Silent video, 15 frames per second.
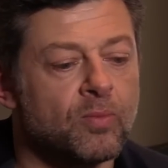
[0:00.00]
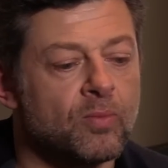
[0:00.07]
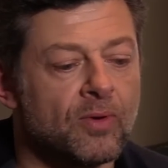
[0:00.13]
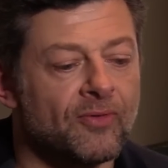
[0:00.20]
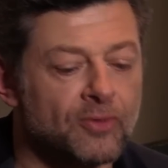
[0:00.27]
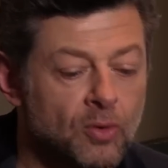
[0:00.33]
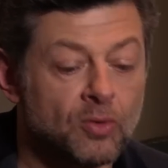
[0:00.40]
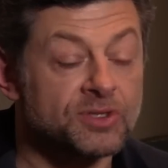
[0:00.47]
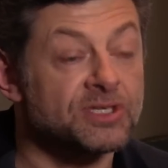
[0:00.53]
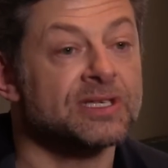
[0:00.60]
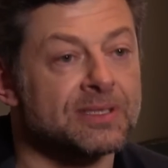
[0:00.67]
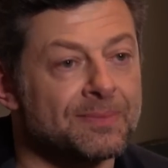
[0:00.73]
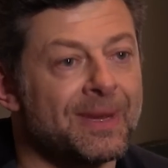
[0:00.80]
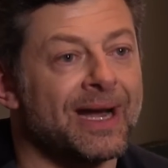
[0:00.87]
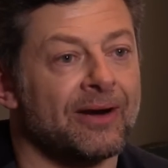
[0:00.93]
of course
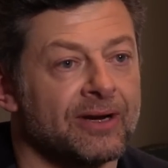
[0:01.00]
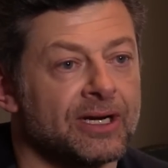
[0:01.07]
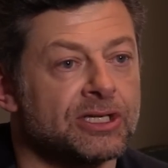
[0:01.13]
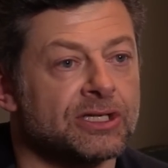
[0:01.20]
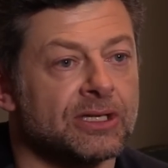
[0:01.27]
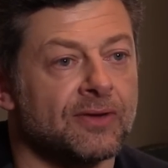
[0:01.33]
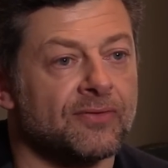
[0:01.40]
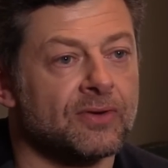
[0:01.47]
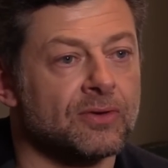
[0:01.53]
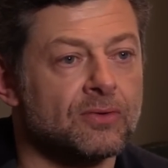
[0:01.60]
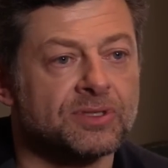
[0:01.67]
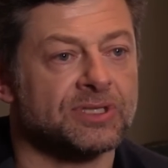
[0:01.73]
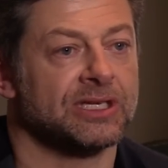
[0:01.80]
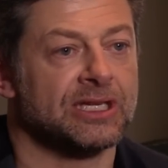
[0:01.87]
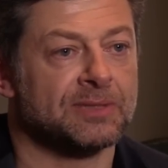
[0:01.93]
it's a marriage, of
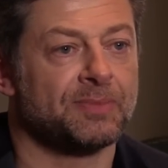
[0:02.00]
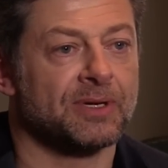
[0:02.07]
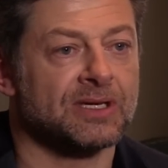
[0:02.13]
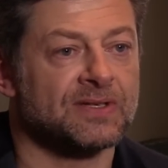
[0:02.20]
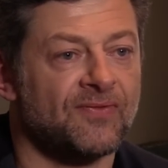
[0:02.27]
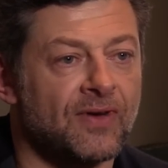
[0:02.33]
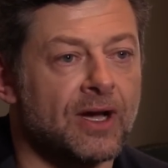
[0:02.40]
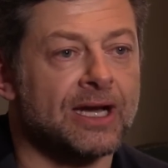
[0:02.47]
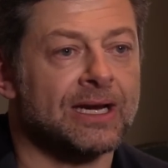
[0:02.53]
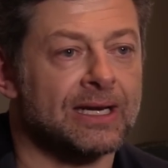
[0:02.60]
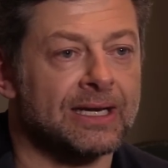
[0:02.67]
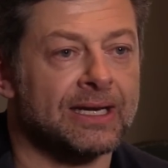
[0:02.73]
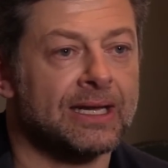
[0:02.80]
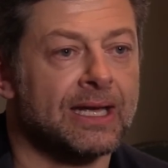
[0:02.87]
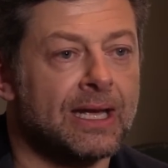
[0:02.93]
course it is, because
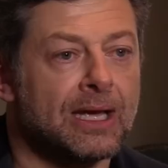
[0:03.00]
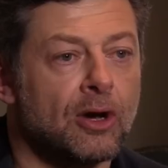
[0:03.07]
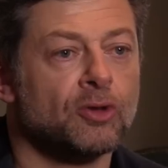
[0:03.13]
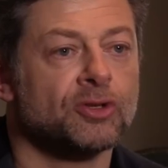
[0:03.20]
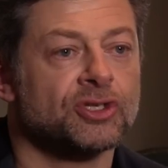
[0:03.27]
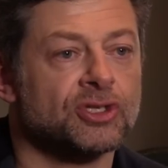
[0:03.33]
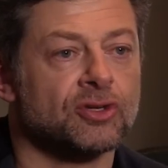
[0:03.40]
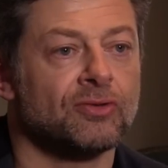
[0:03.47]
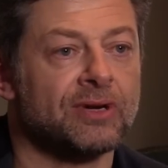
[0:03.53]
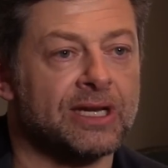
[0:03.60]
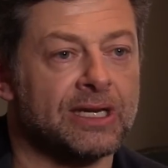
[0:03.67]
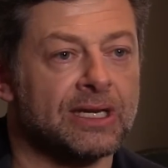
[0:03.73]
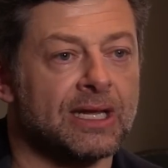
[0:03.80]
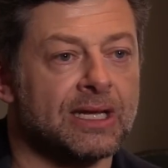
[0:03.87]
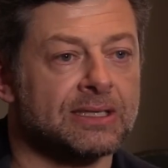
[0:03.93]
finally on
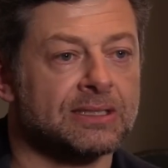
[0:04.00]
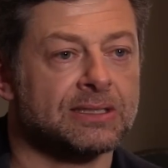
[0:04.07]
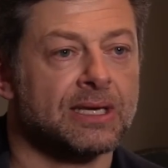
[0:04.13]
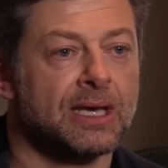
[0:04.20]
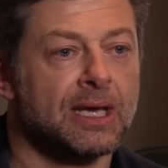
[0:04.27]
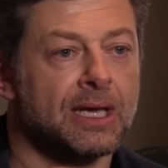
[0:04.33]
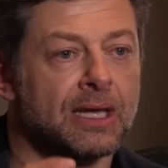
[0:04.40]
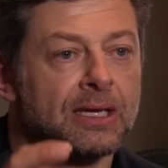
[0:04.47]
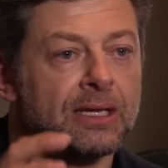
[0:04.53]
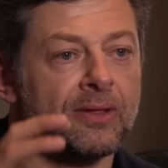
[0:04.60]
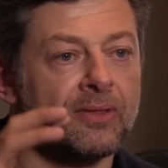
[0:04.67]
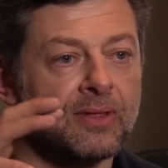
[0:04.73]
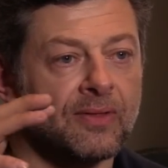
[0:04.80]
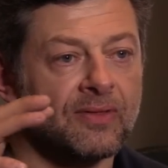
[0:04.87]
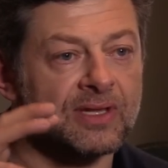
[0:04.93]
screen it's
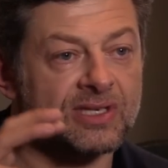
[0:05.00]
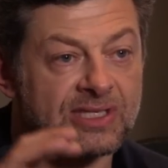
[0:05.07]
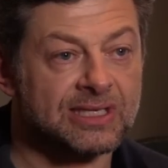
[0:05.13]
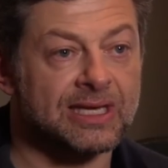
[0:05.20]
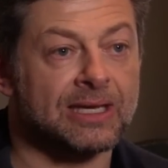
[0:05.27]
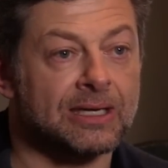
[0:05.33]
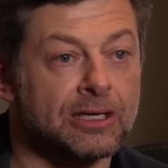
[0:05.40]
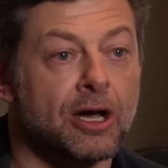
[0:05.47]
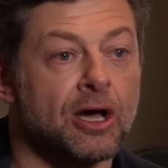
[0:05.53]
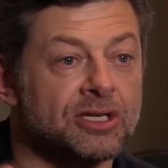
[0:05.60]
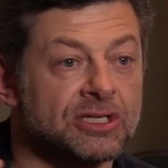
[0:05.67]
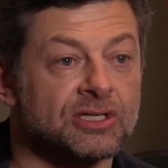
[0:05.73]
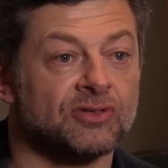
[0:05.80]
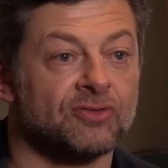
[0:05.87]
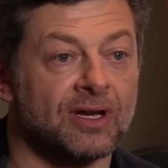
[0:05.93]
the skill and
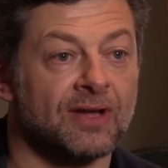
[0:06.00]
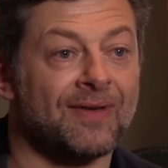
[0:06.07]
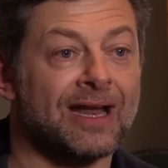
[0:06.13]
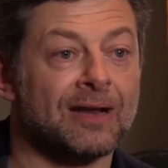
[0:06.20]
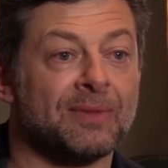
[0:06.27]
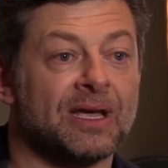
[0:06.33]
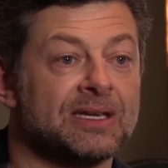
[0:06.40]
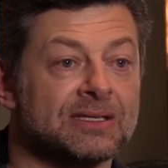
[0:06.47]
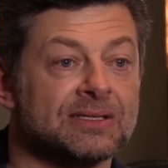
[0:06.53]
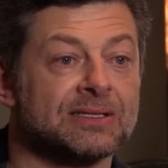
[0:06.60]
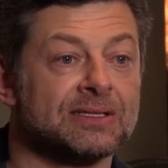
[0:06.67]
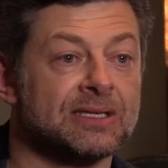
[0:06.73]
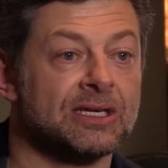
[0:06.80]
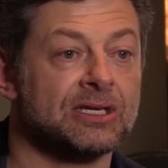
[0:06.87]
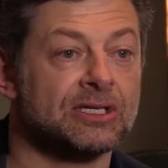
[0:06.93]
artistry of animators
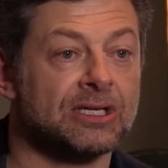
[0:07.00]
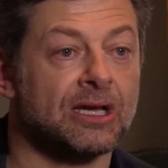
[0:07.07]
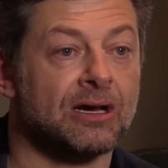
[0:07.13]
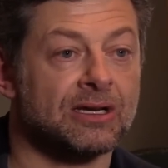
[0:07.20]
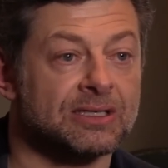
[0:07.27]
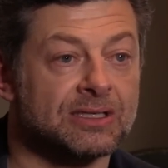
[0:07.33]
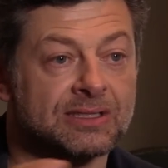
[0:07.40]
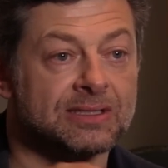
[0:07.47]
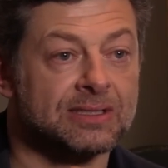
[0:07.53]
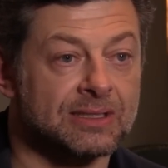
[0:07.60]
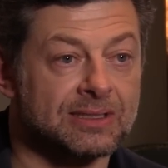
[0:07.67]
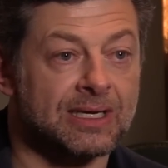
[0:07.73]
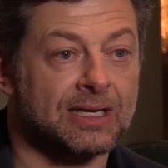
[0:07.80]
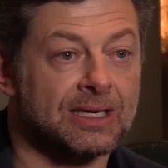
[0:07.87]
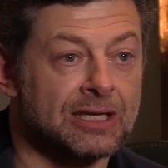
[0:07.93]
and C G artists
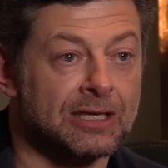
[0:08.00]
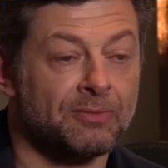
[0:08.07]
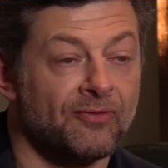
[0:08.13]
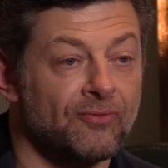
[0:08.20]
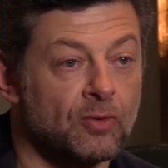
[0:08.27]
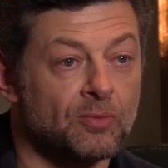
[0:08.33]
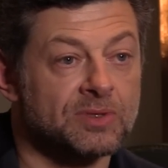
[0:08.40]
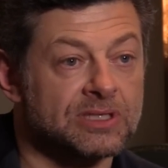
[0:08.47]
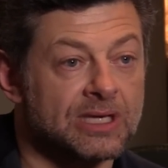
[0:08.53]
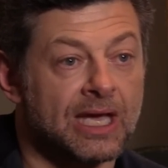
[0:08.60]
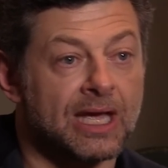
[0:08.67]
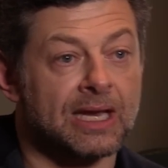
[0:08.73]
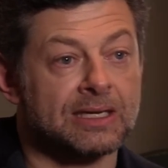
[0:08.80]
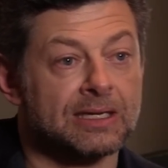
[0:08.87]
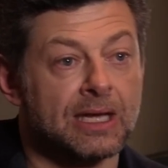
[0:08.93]
taking the performance
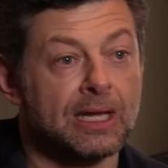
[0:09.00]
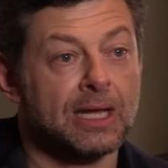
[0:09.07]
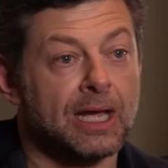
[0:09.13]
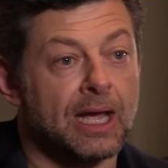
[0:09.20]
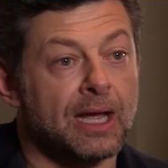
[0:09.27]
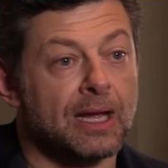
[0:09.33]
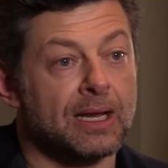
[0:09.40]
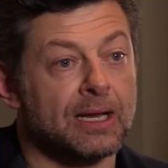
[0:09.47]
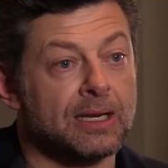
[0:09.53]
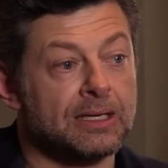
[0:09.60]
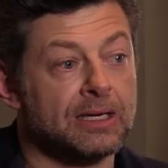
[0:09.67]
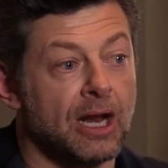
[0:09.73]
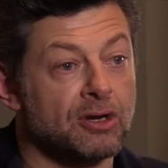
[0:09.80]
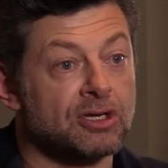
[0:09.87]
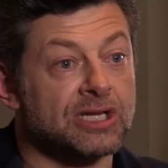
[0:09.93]
and uh,
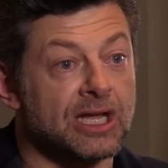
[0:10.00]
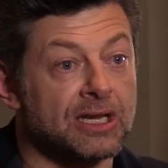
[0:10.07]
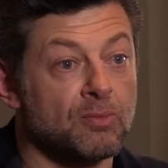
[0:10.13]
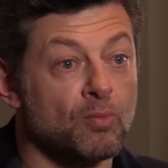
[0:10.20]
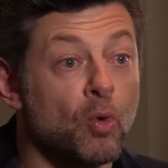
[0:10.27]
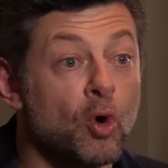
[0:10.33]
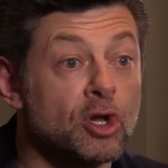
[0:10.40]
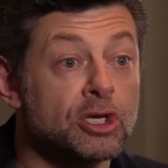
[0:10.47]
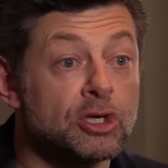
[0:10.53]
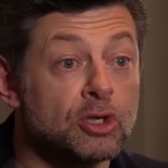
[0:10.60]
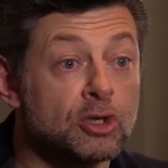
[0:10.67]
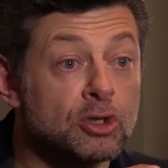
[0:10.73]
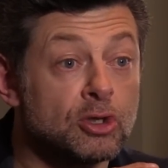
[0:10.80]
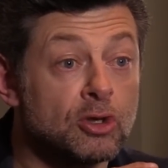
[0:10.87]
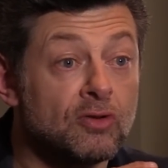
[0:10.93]
you know, taking what
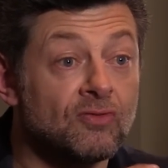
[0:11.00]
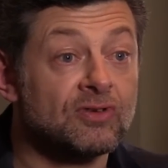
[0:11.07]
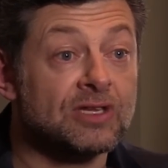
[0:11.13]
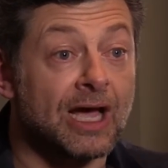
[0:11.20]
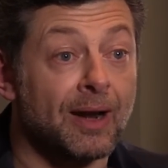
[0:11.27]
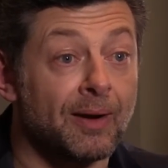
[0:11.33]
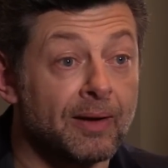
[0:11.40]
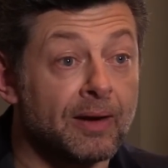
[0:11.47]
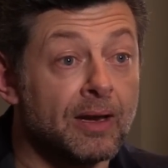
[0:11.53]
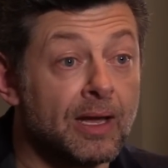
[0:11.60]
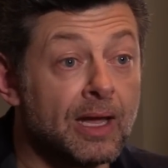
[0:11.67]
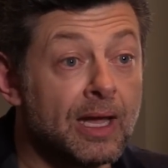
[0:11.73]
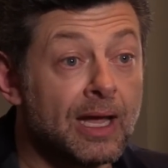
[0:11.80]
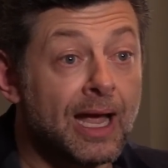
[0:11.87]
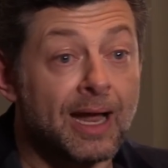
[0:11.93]
you've done
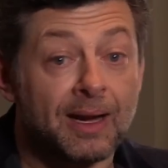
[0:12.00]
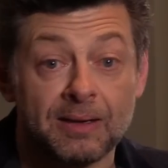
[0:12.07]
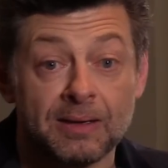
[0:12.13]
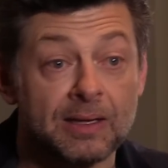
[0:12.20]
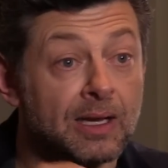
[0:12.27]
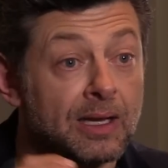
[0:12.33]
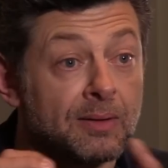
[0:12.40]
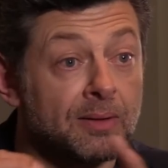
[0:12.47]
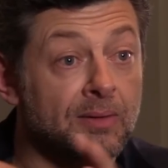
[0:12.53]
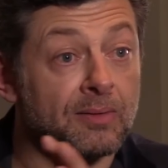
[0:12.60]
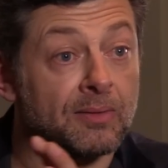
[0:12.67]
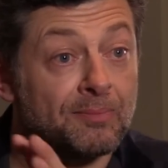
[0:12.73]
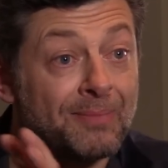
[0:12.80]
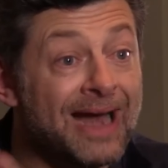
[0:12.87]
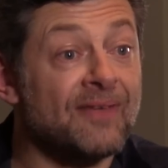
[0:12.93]
and uh,
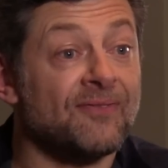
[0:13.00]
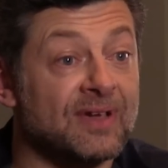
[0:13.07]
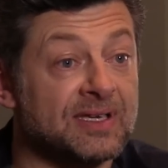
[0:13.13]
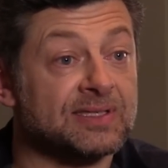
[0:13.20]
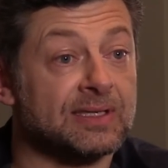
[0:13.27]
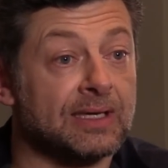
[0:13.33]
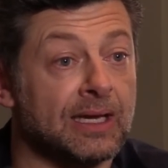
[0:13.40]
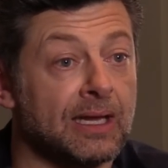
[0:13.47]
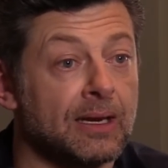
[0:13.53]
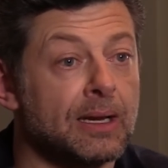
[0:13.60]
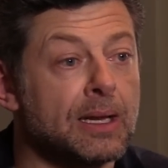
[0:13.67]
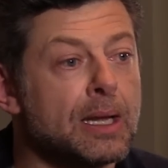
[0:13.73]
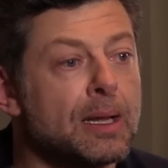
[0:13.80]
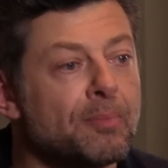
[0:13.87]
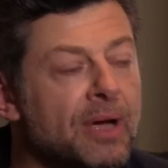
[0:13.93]
manifesting it,
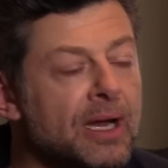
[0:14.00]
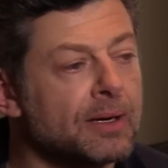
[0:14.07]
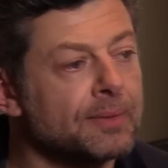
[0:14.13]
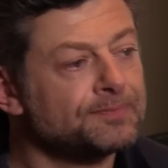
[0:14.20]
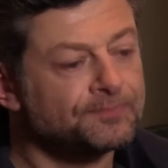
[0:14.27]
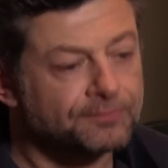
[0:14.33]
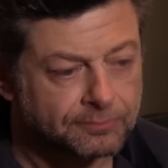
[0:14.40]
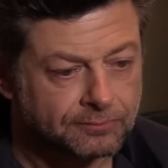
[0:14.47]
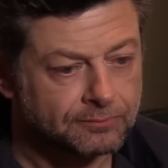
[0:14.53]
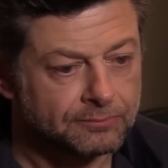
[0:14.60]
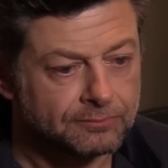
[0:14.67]
but. Mm.